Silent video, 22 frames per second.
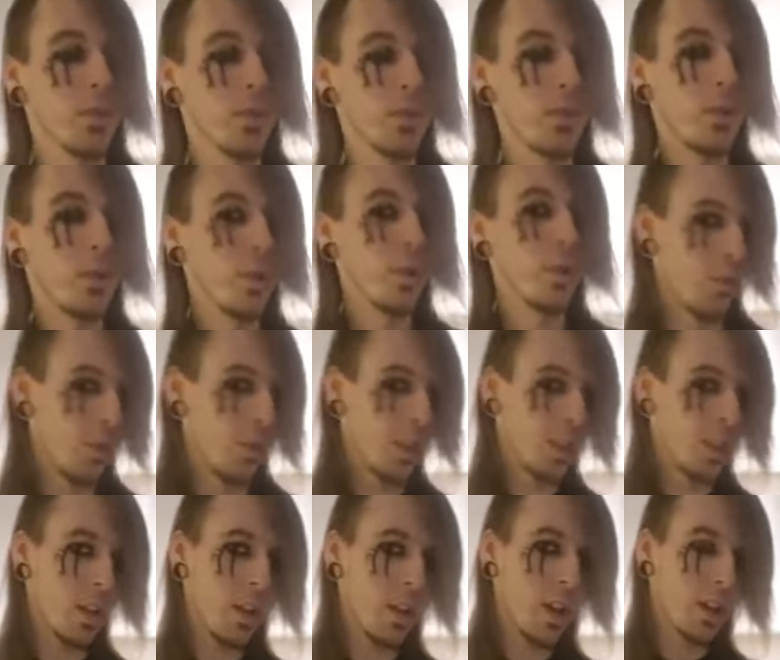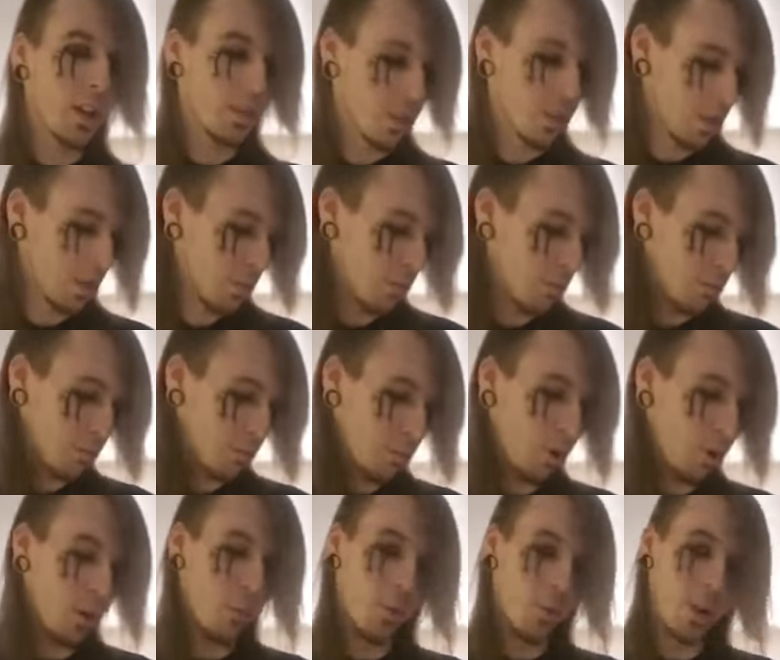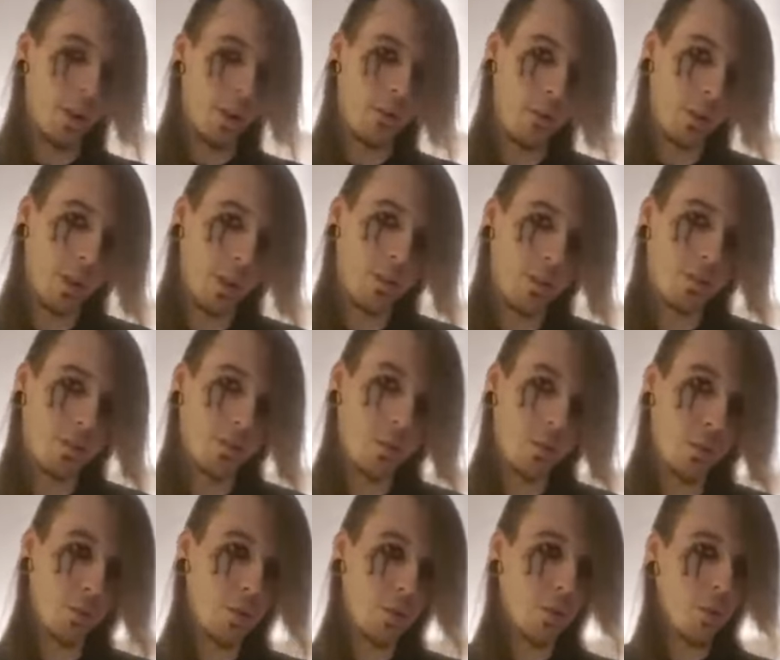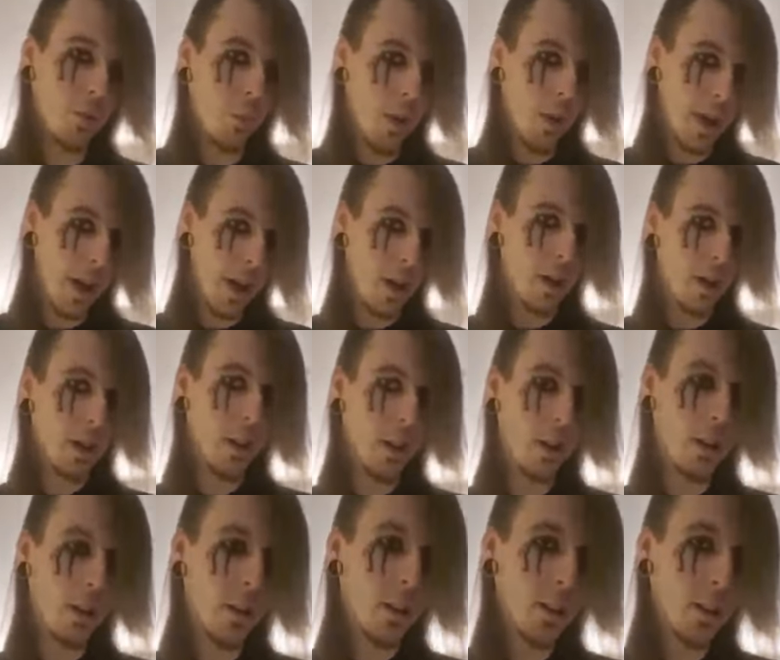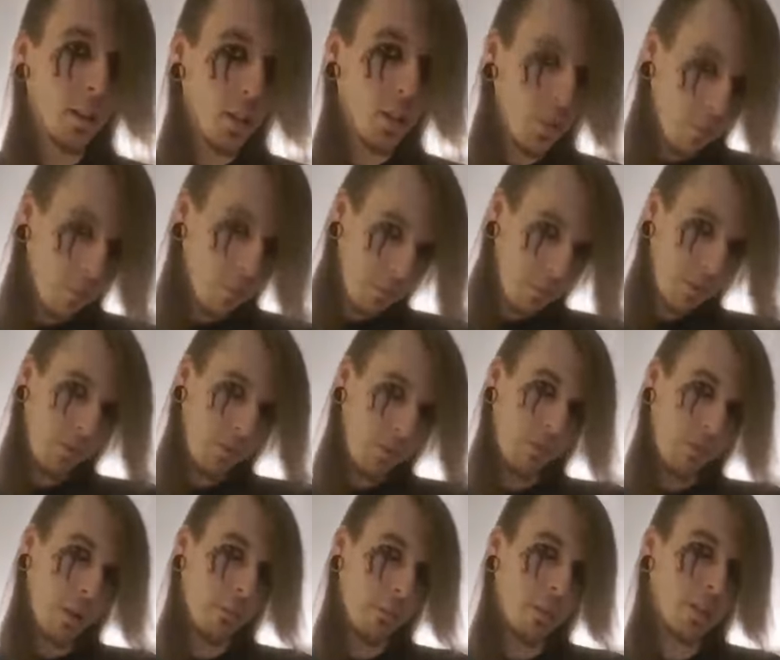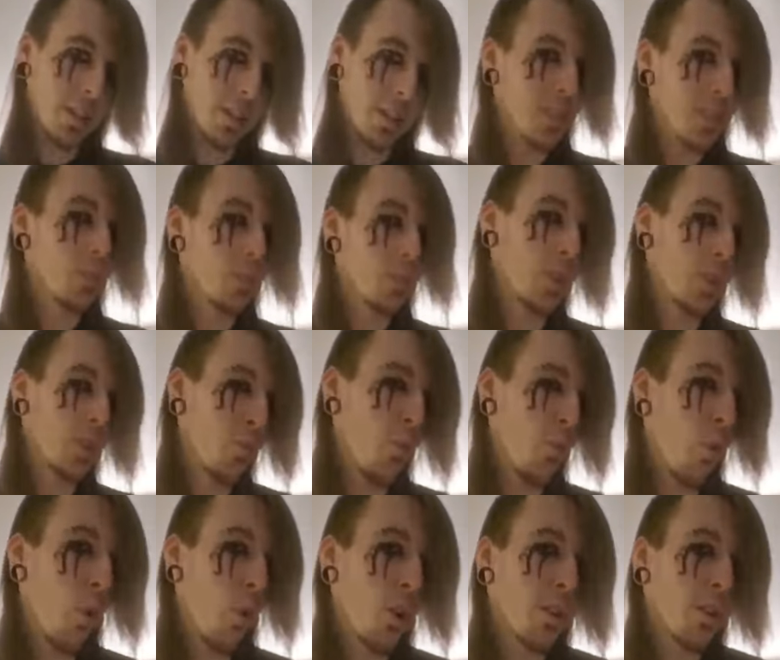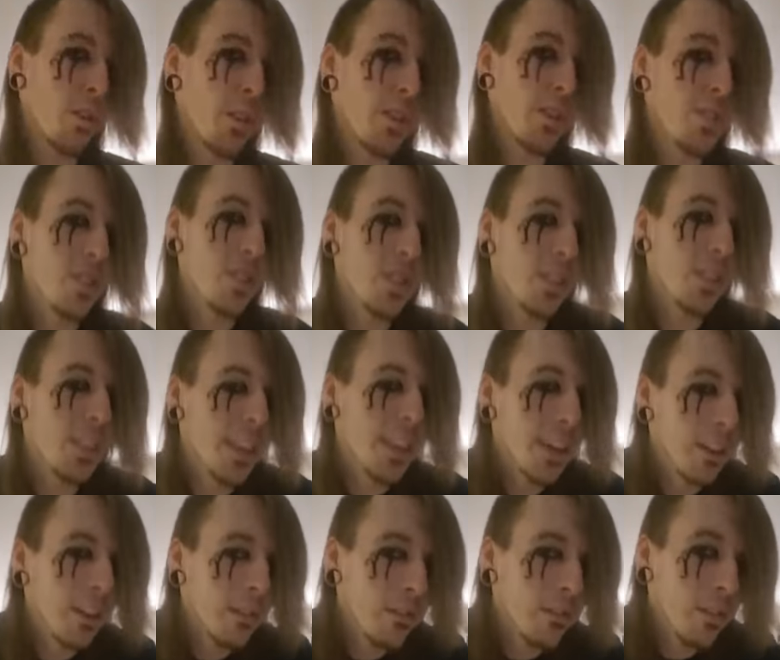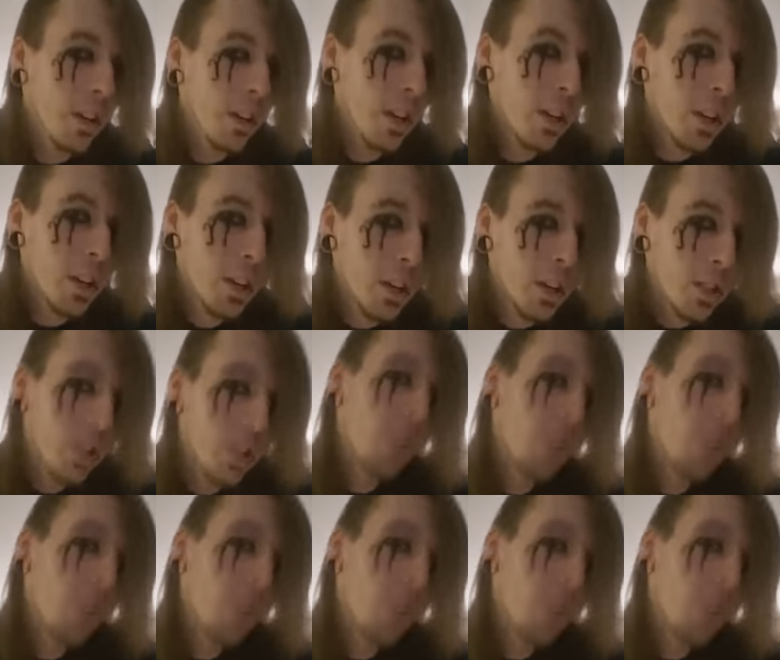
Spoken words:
who you really are and just put what everyone else told you to wear? Do you want to be remembered that's what you wore the rest of your life? Do